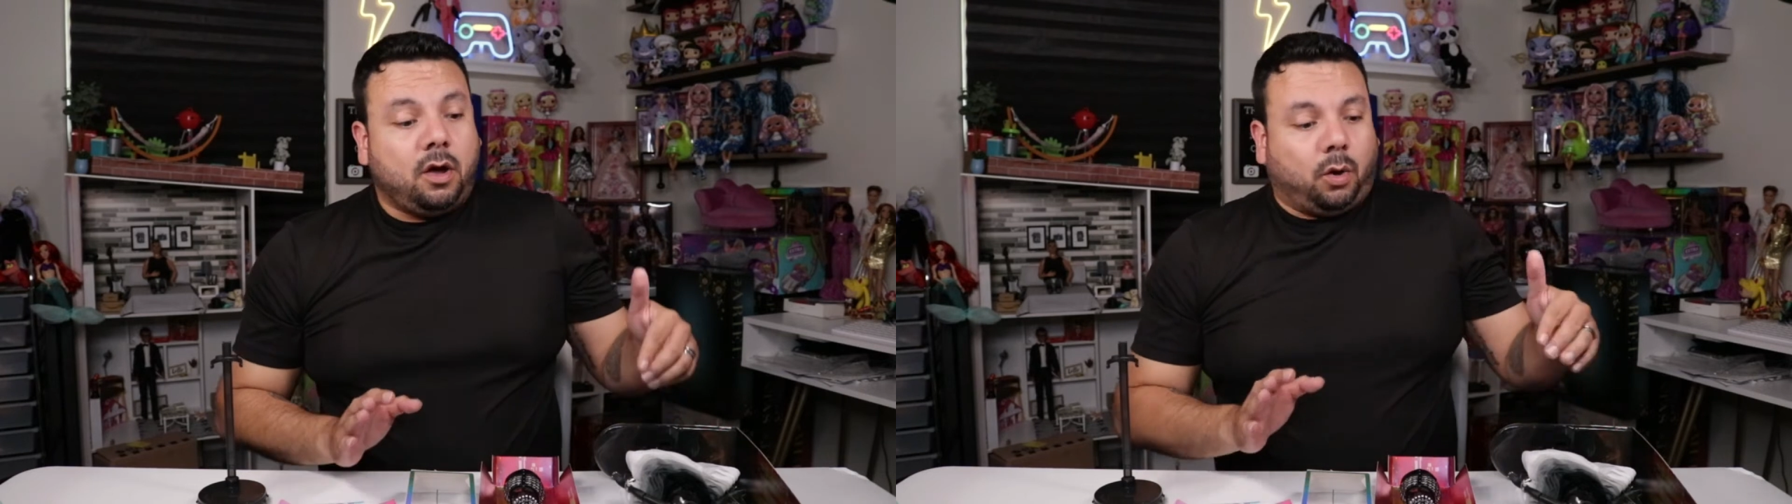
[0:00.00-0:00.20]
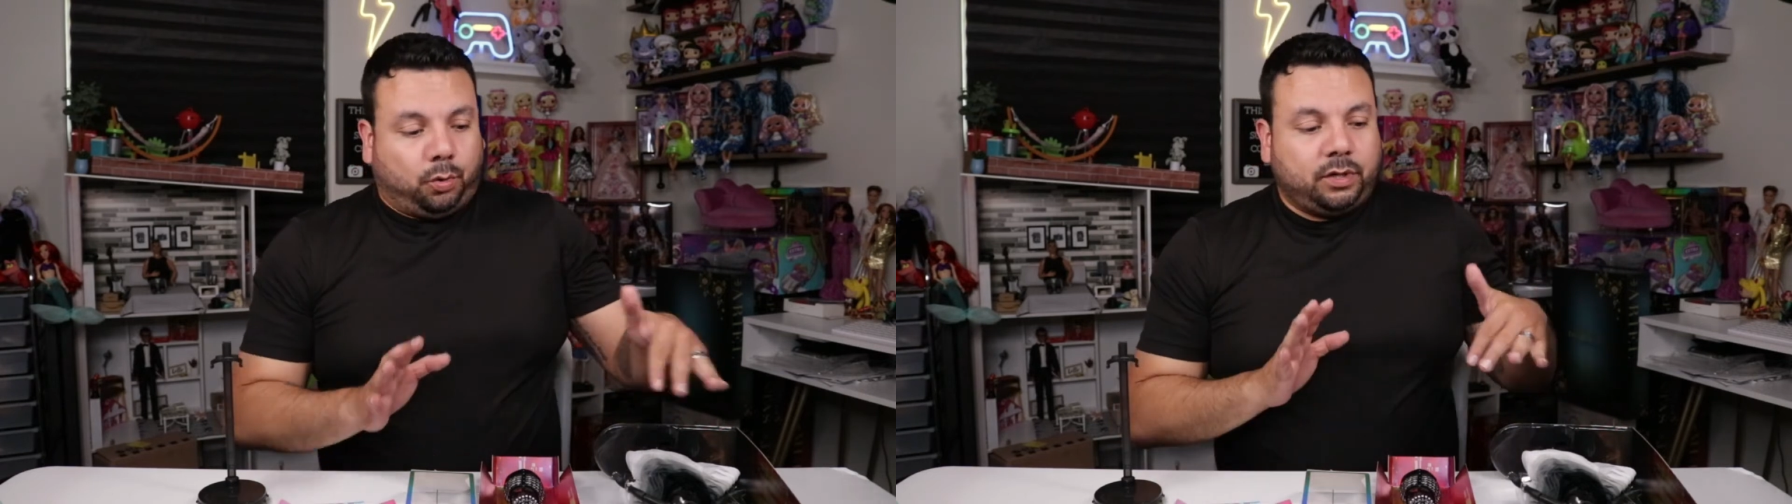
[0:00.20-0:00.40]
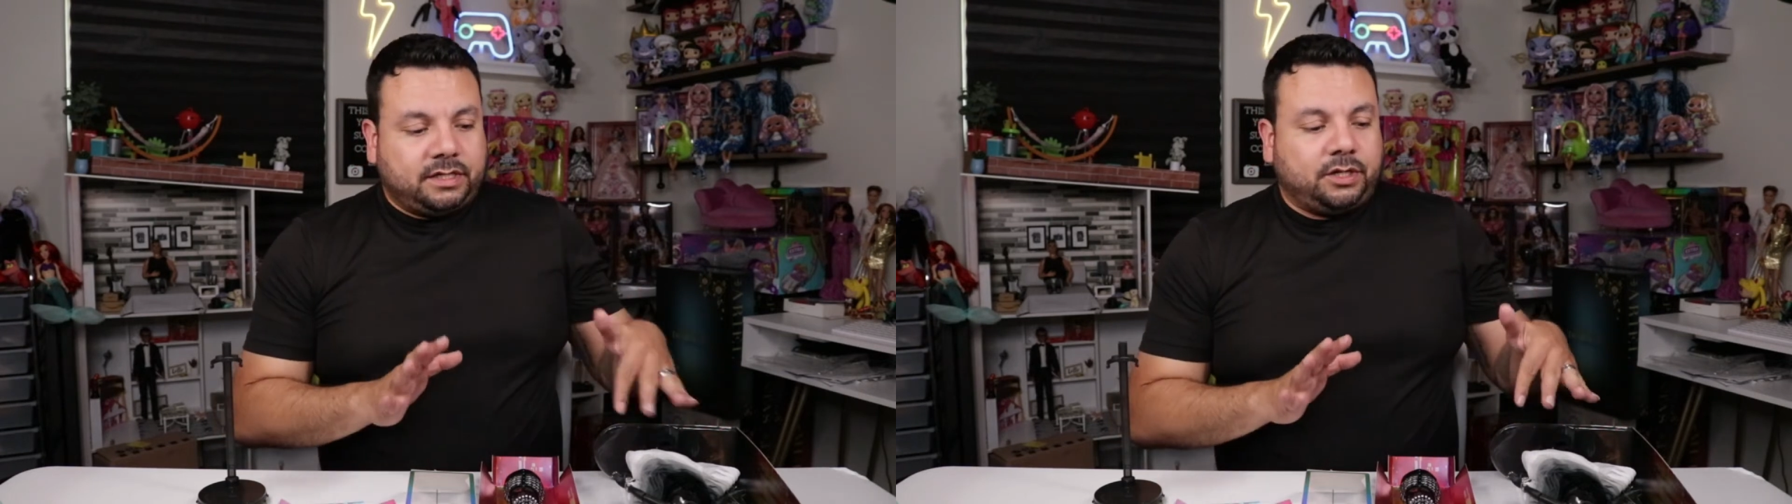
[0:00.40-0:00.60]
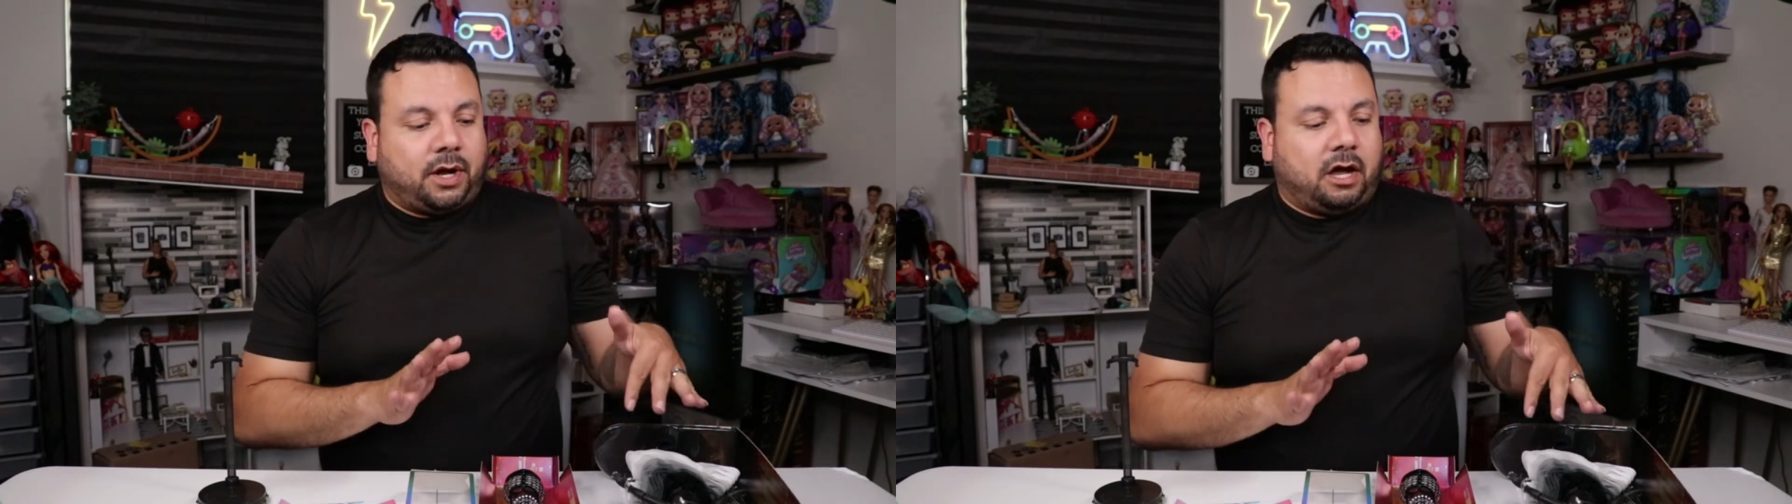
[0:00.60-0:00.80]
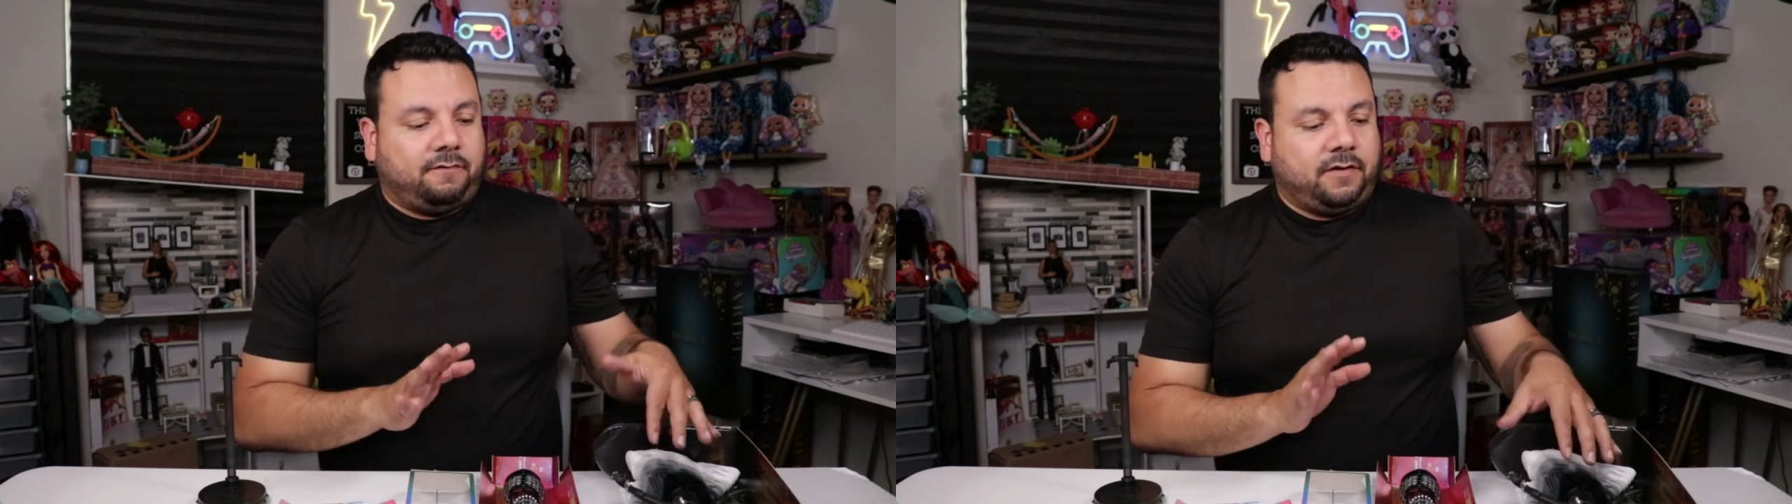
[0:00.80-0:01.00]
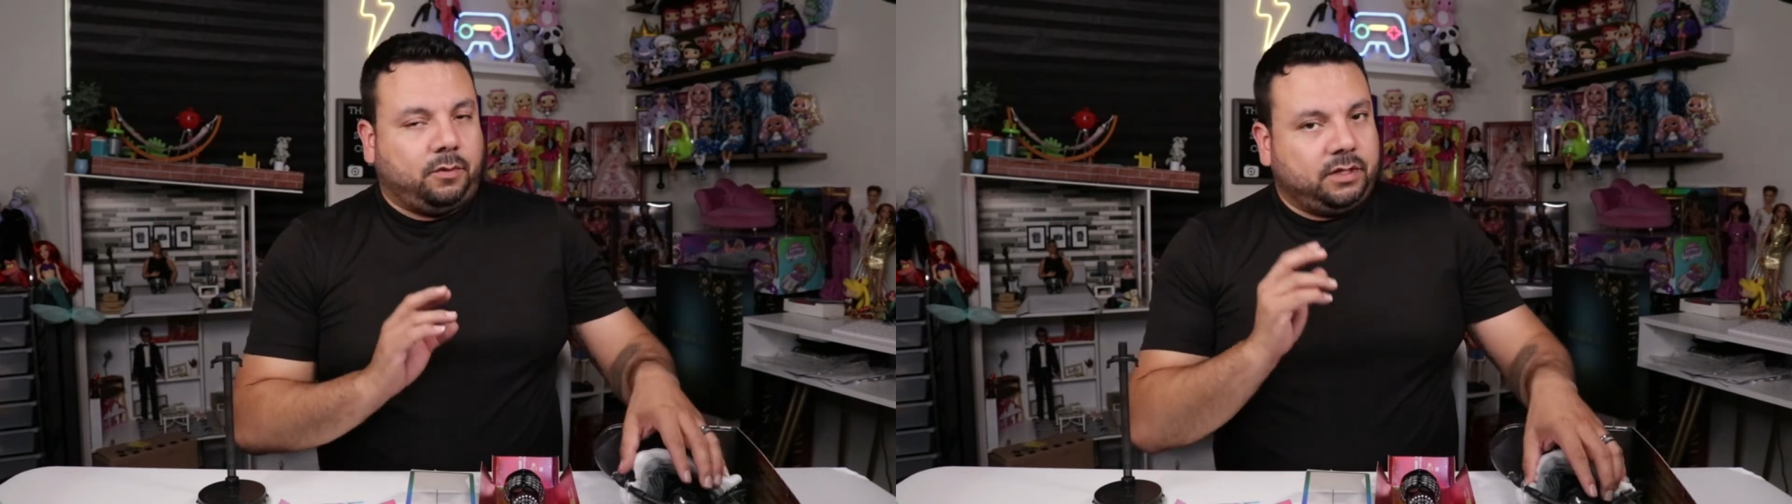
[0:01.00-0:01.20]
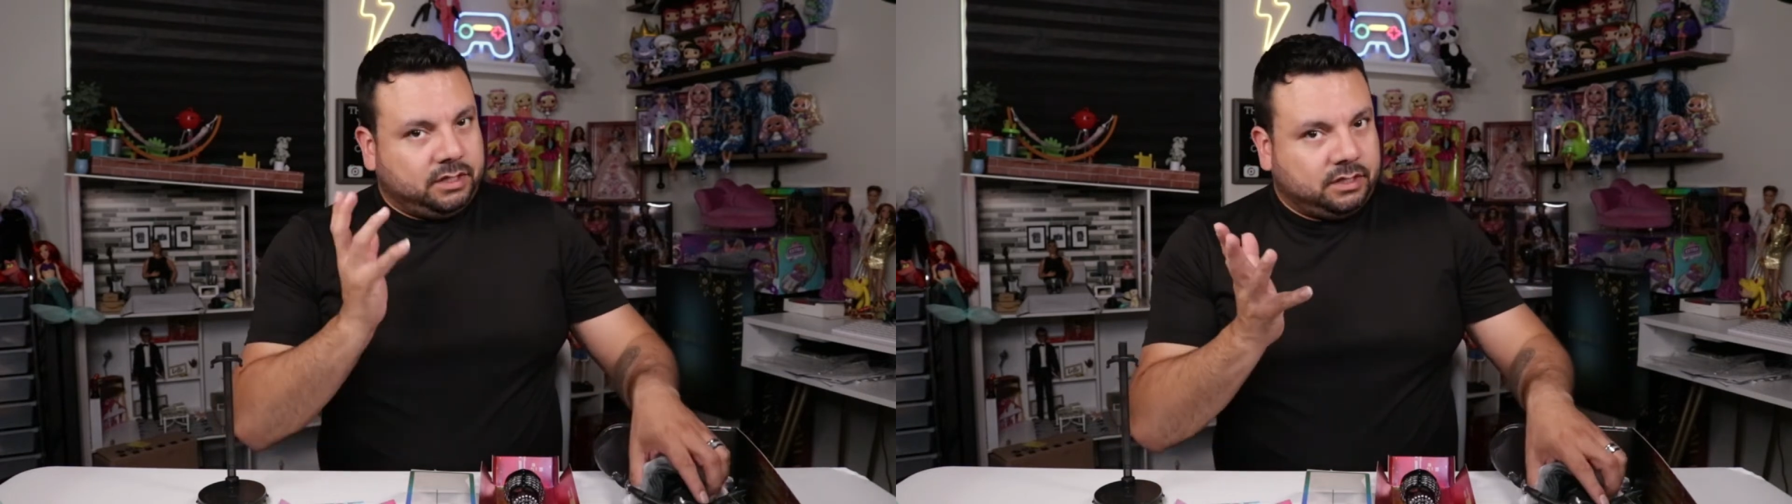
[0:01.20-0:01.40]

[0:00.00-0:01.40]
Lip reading: original outfit, which